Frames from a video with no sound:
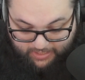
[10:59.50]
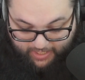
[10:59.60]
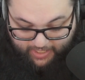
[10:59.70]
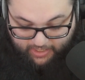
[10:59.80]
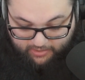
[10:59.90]

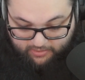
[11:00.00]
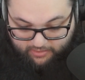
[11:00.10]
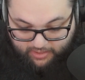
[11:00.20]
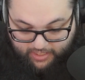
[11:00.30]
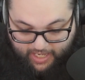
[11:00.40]
And
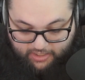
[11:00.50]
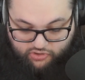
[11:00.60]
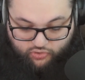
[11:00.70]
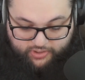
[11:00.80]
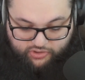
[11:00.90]
it
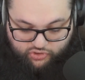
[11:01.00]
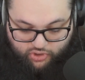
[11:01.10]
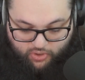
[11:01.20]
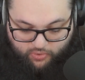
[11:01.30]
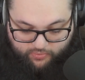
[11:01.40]
actually
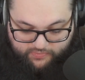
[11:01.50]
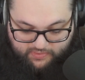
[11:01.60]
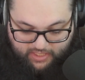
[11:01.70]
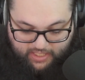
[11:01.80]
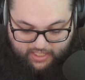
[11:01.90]

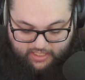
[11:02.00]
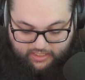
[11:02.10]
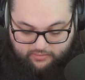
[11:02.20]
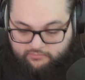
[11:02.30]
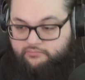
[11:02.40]
shows
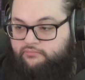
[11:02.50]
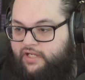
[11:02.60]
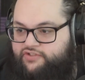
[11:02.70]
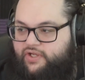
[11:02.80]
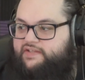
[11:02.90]
a,
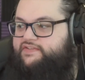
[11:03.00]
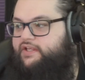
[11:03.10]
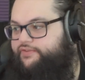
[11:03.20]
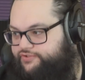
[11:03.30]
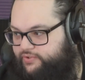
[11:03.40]
as you guys see on the